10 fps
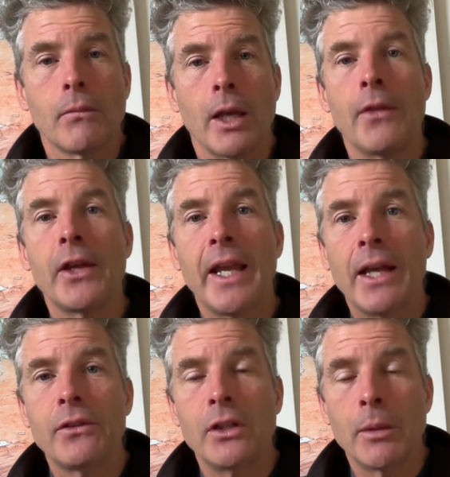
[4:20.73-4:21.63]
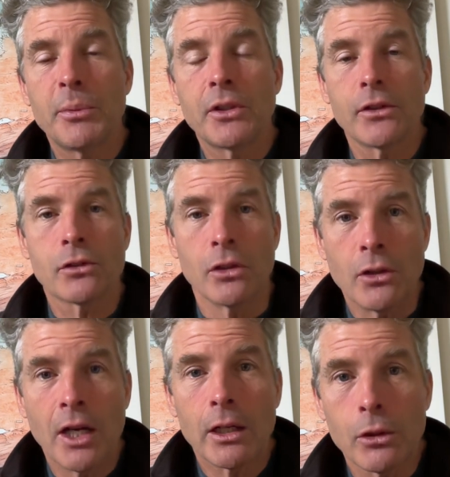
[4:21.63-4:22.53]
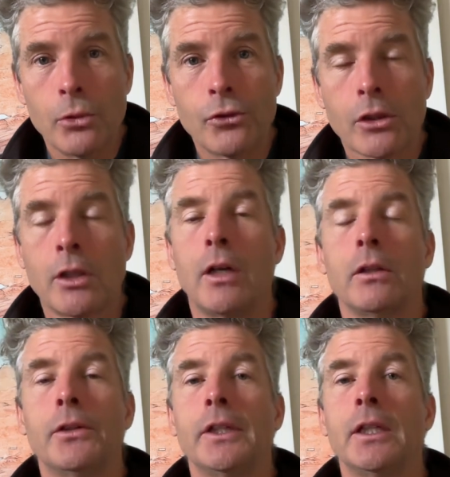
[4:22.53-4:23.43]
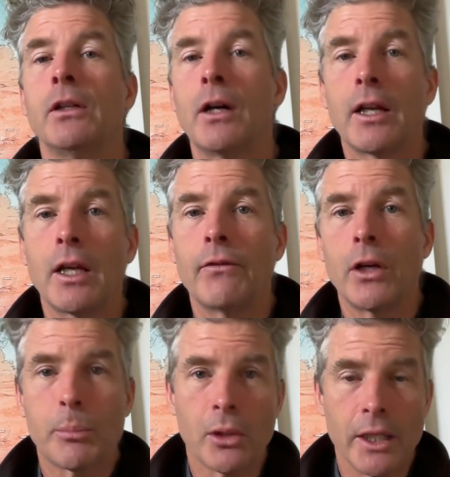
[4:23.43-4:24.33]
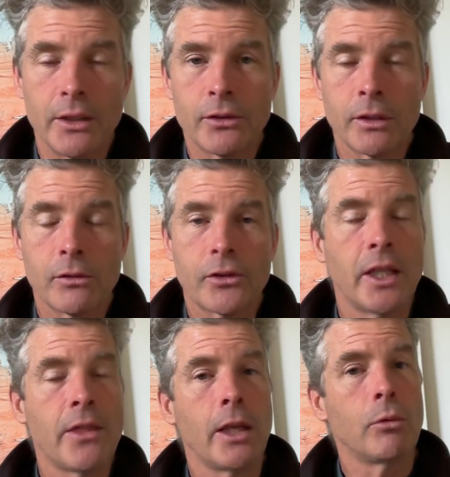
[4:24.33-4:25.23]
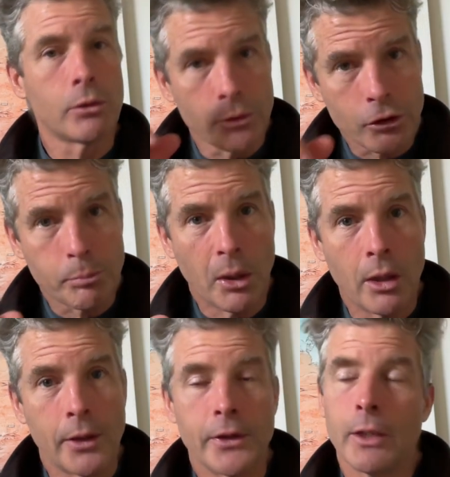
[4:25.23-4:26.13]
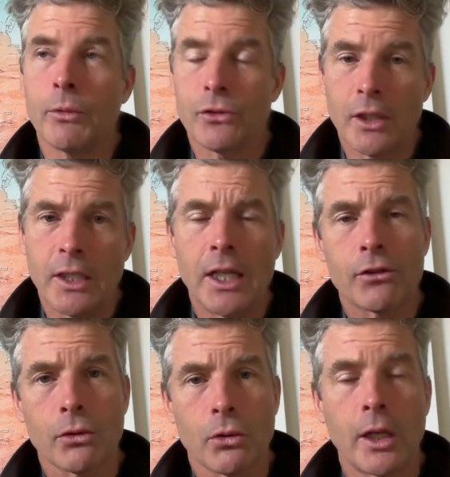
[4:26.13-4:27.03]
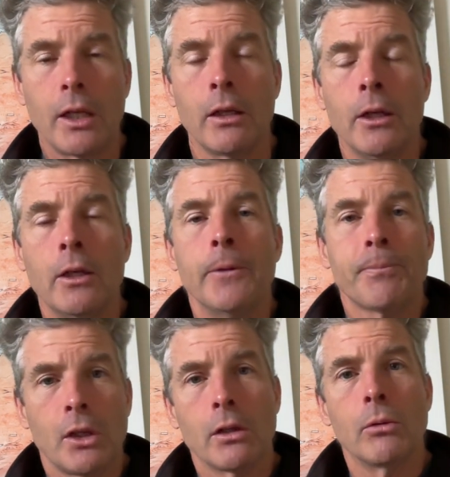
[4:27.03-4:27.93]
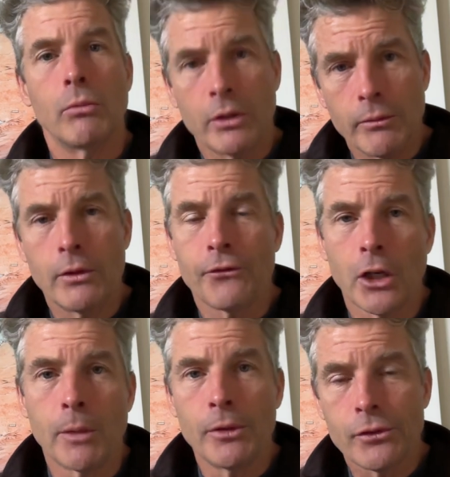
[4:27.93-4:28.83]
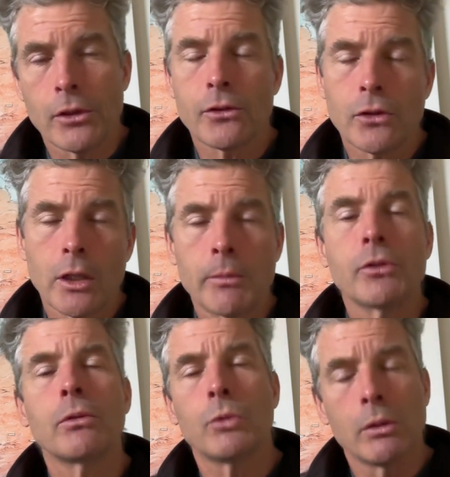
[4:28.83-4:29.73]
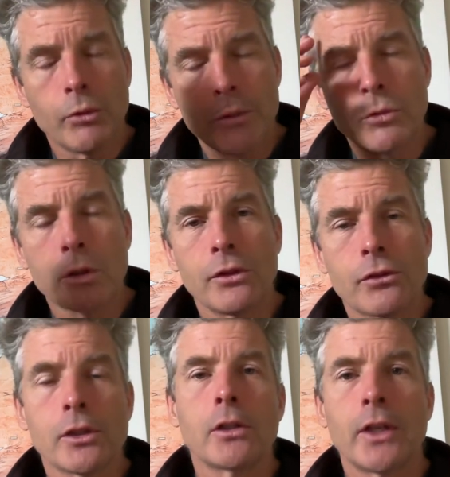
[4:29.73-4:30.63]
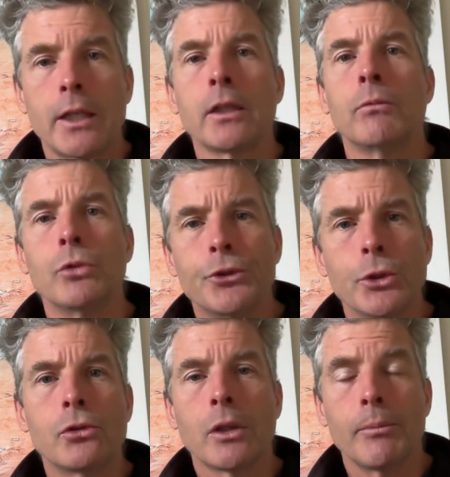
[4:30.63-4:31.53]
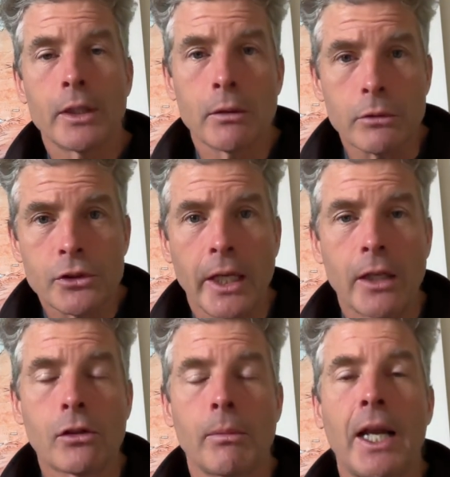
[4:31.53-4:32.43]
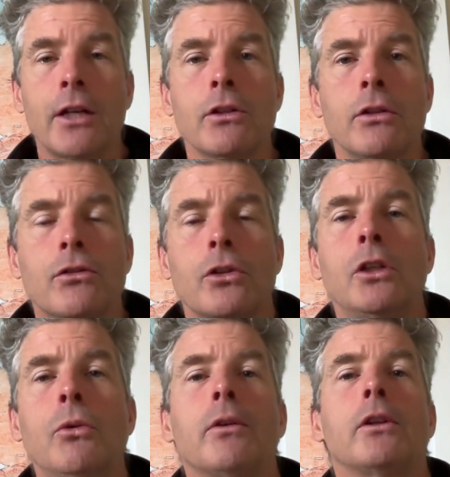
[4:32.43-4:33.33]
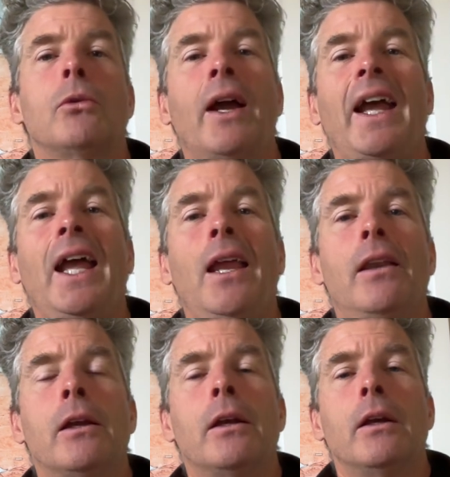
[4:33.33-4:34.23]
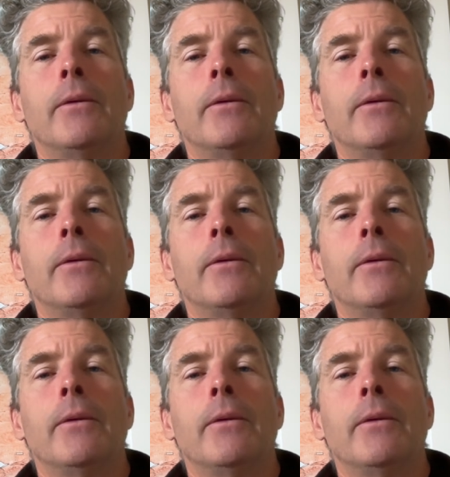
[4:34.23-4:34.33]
and they had the impetus to not lose a colony and not have uprisings, then they would respond and they would say, yes, okay, the farmers are talking with them, well, then we'll consider that and then we'll do something and we'll take some action. And so you had